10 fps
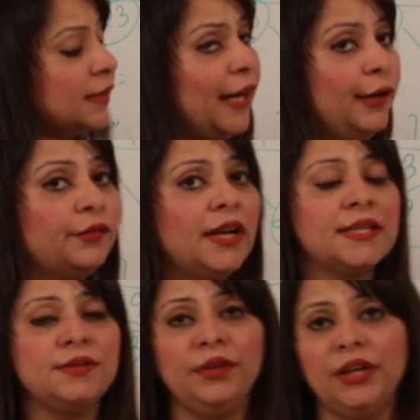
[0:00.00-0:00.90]
kind of
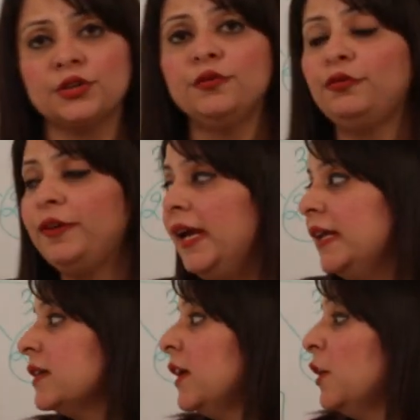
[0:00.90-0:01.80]
classification
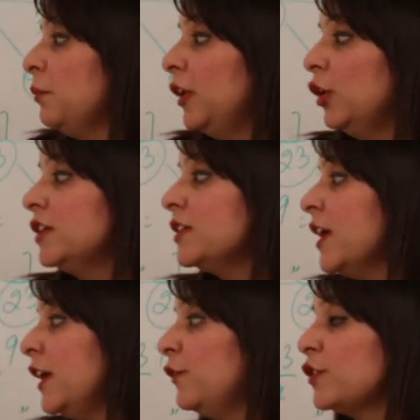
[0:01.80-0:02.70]
failed because
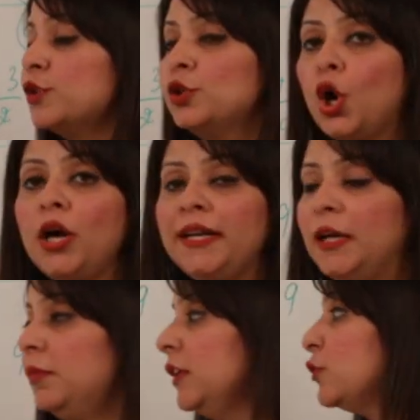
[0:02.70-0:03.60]
he was not able